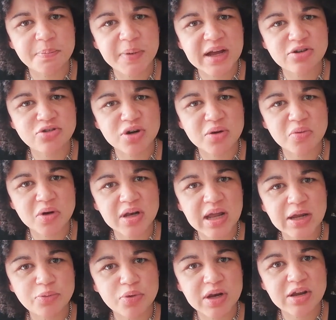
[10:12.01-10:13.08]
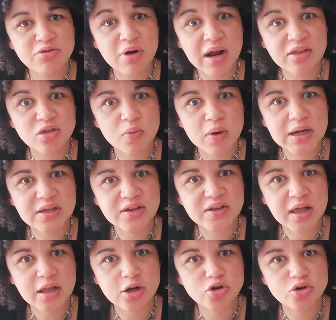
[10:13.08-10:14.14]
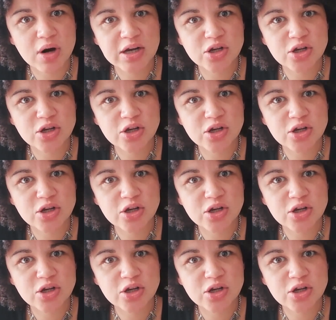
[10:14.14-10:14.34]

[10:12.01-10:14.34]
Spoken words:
Patrick one night when he drank the wine cellar dry,